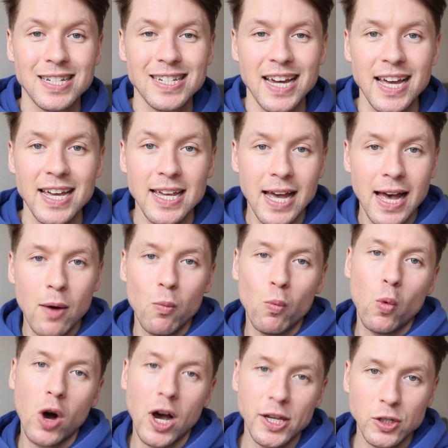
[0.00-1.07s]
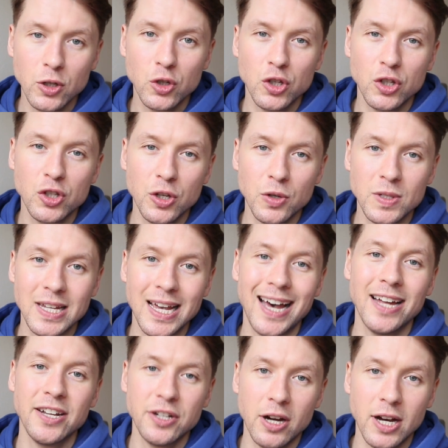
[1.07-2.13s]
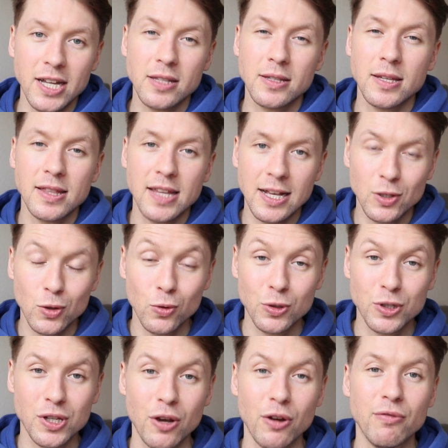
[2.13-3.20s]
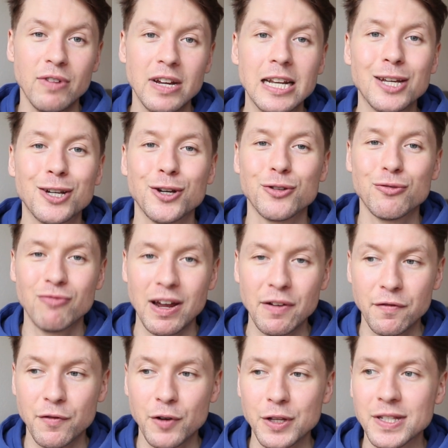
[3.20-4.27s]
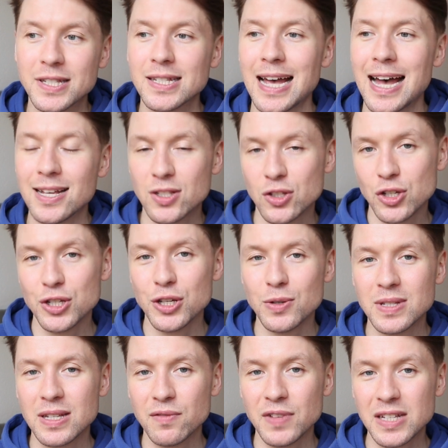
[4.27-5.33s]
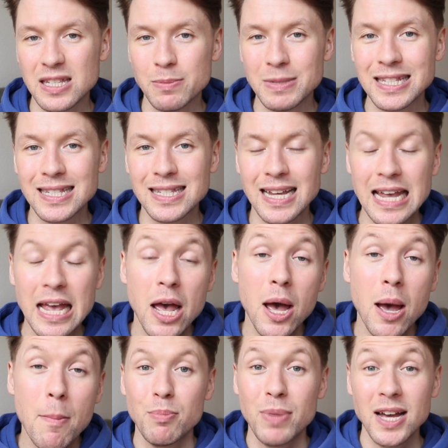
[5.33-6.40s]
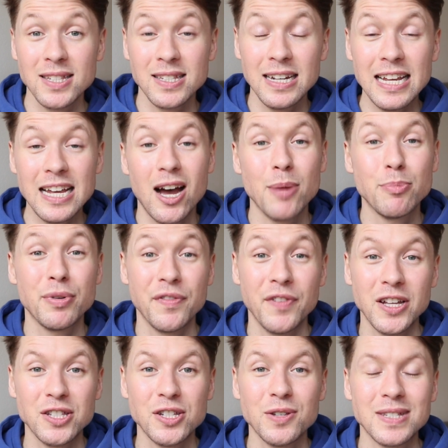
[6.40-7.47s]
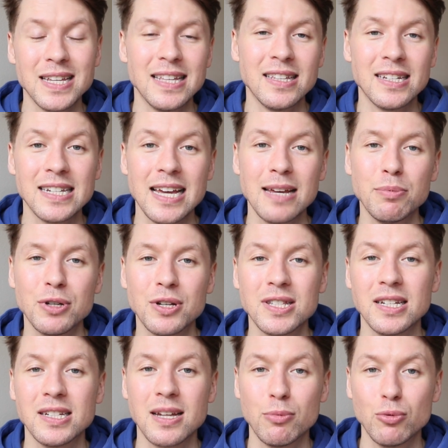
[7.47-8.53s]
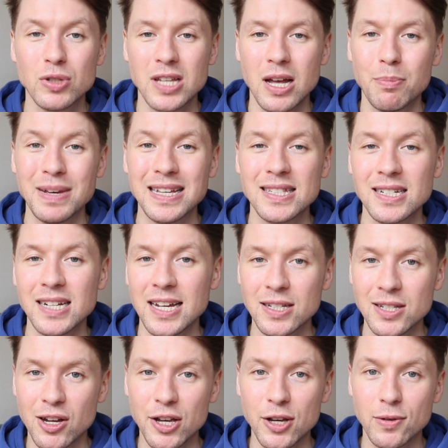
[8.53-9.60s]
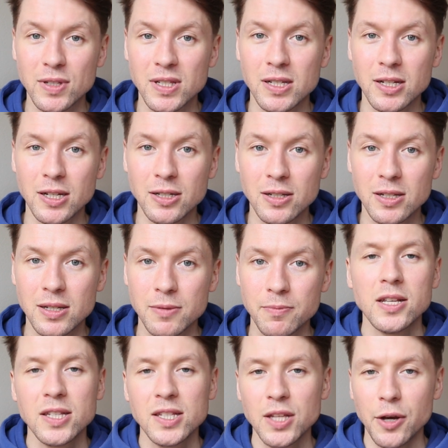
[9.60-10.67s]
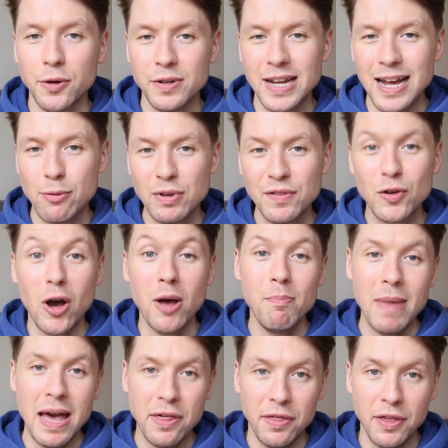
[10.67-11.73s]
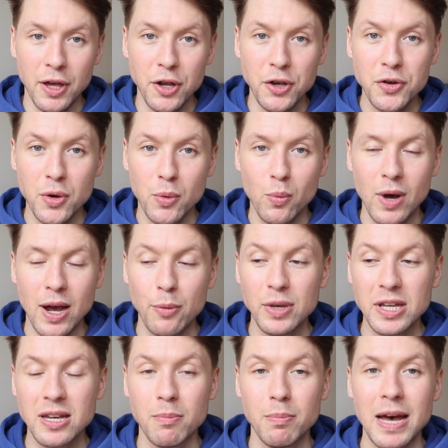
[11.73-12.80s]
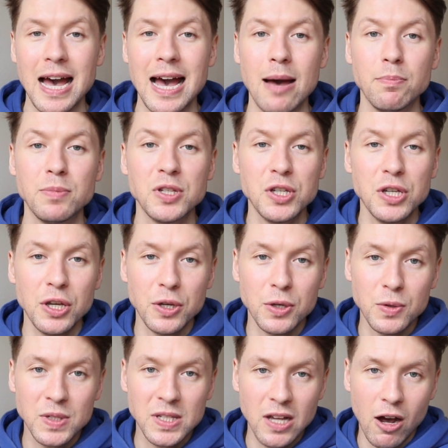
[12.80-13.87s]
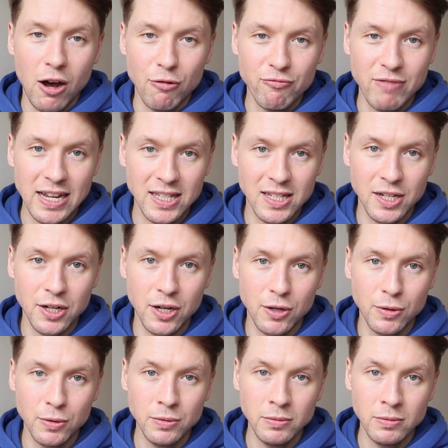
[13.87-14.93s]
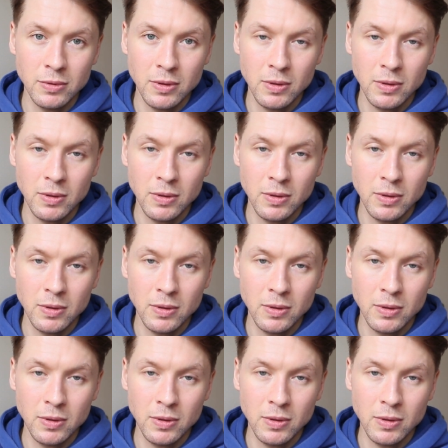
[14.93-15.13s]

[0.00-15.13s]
the day and why you should use it at night. So that's also a really good reference as to using vitamin C. Personally, I prefer to use it in the day because it doubles up as an antioxidant. So now we've got a method where we can perhaps use our retinol